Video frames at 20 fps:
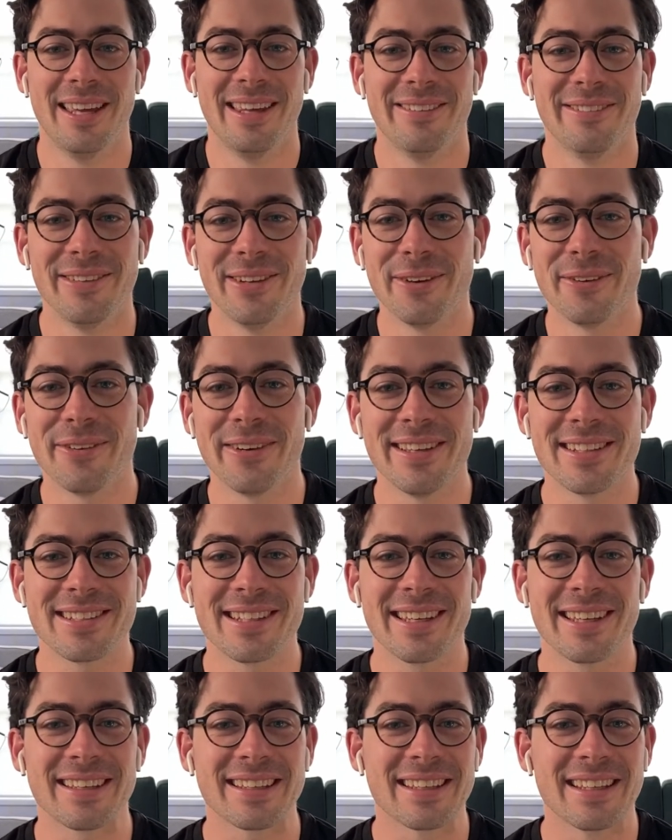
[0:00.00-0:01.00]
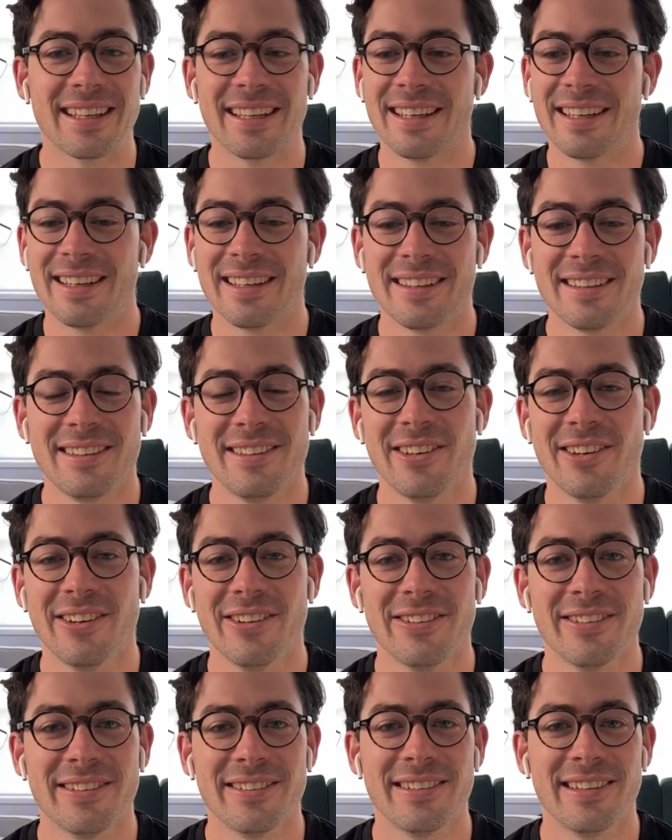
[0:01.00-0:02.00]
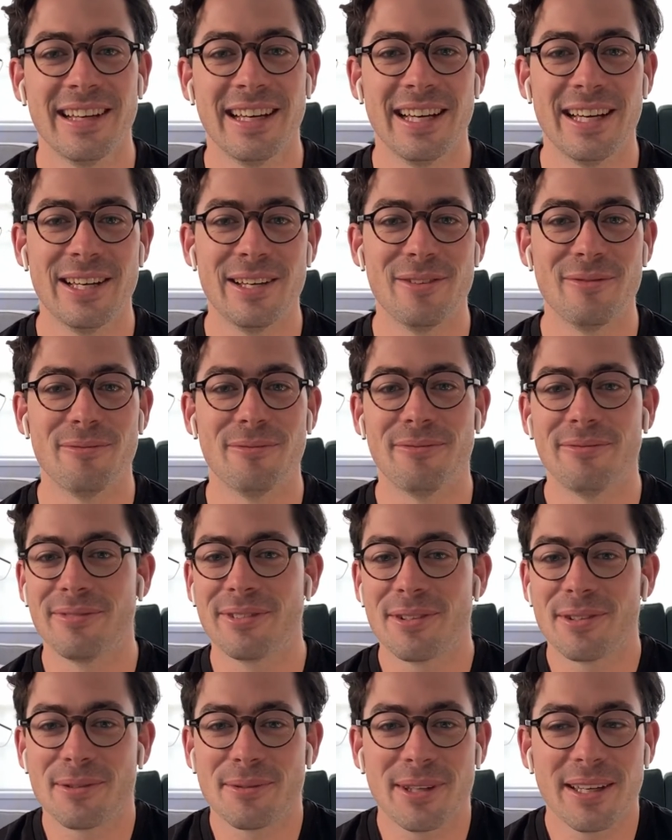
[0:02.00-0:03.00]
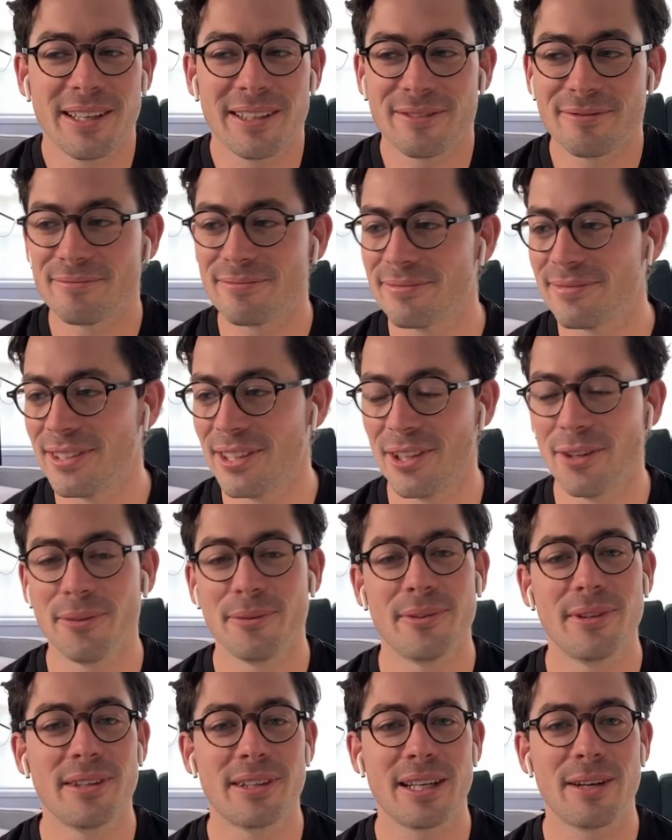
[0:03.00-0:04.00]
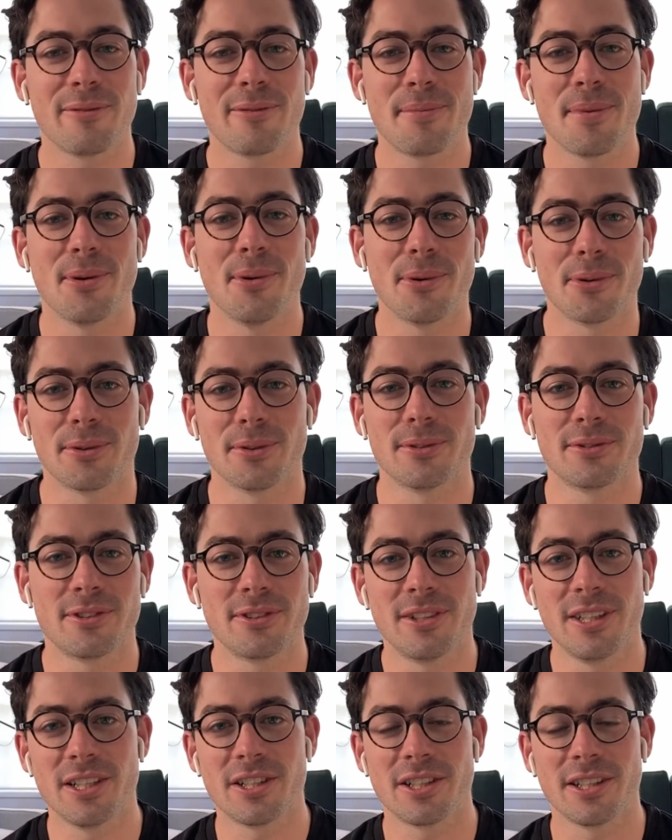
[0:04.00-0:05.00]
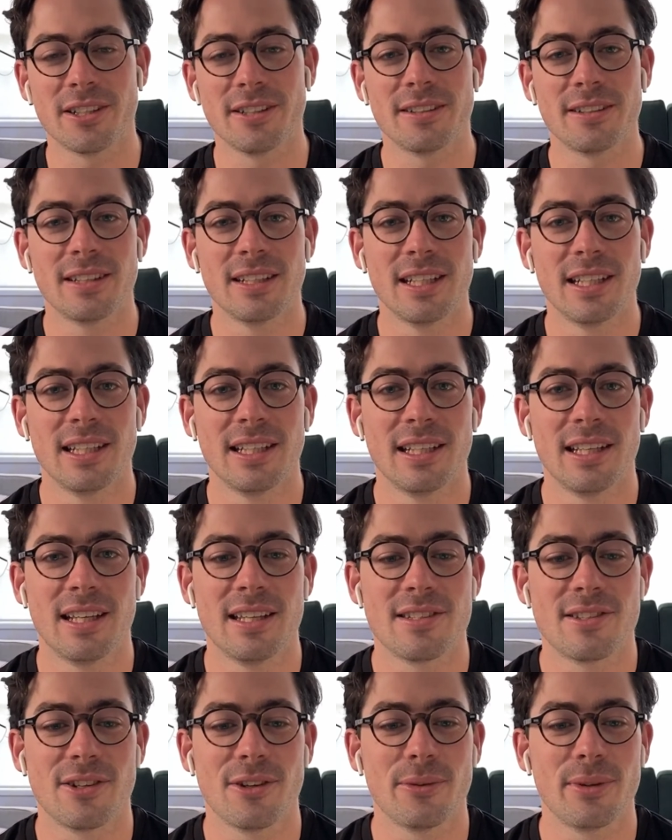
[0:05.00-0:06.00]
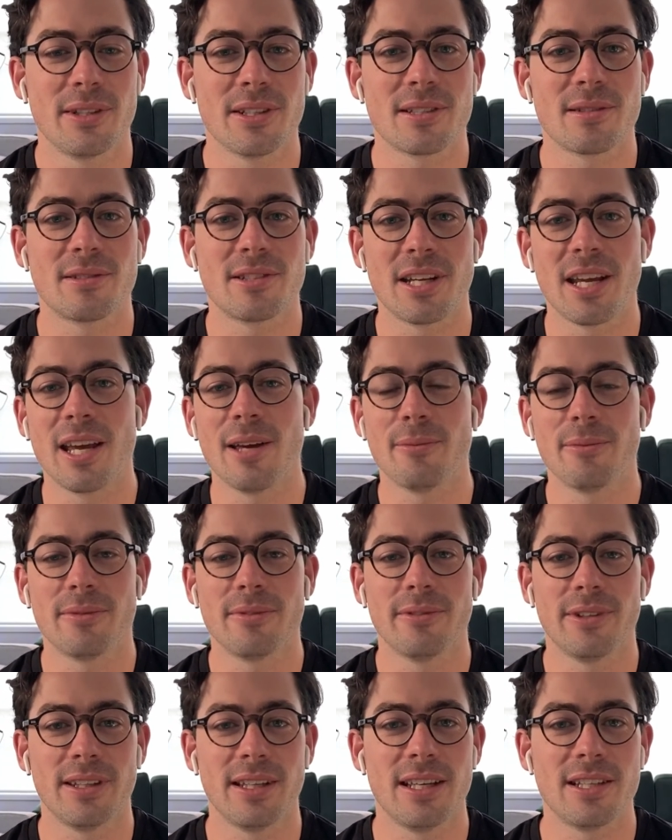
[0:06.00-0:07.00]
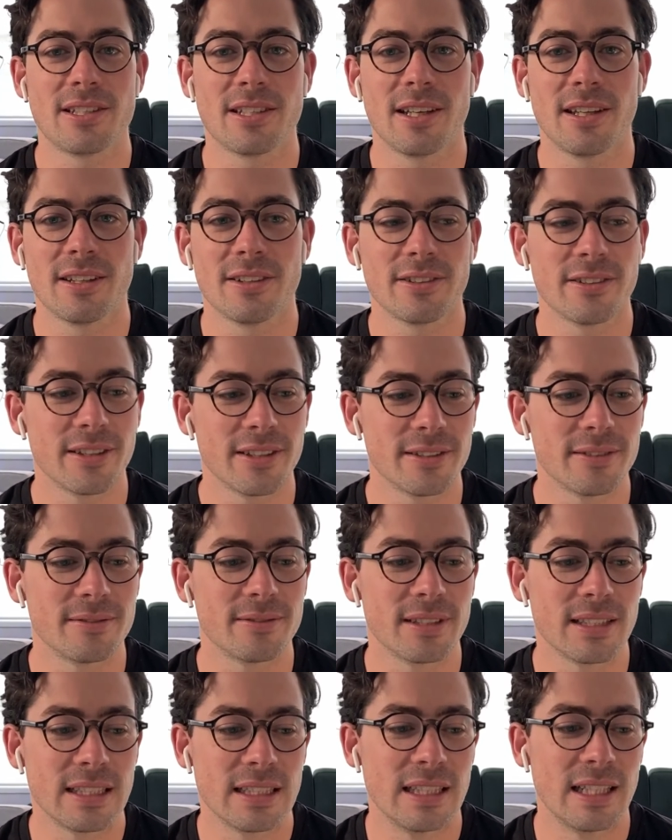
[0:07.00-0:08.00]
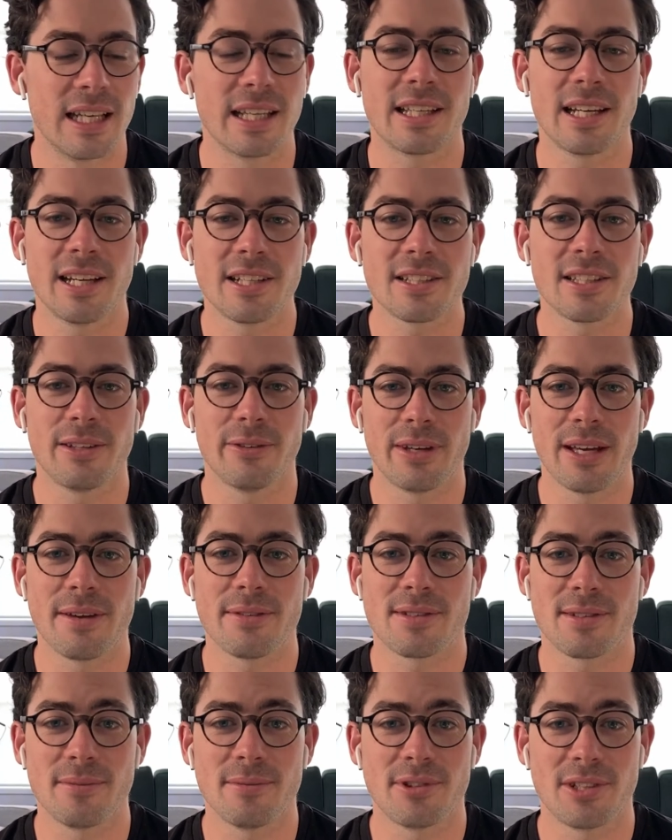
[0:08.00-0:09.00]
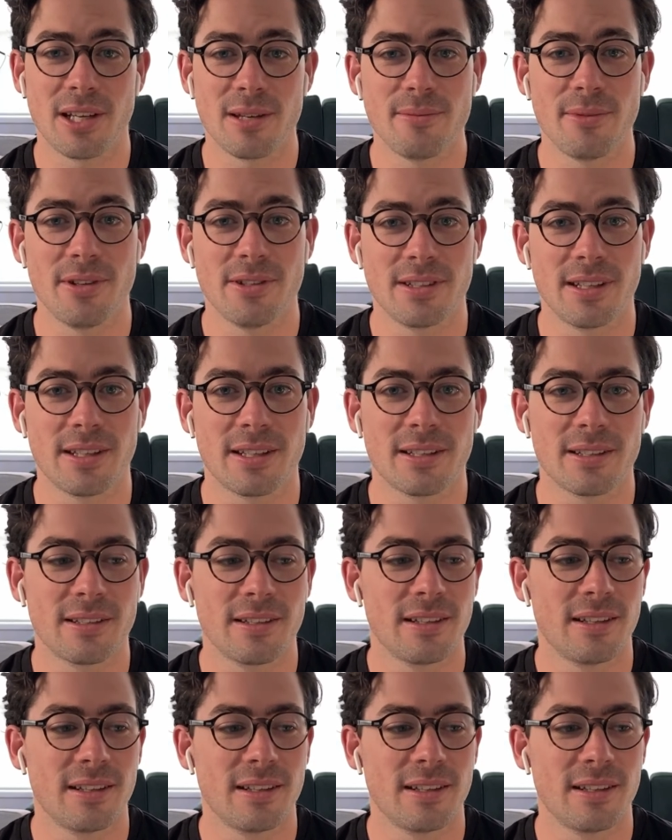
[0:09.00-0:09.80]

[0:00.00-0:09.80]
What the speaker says: We'd always say no, because we come from the oral tradition, and so we just jam with each other, and occasionally we have some sheet music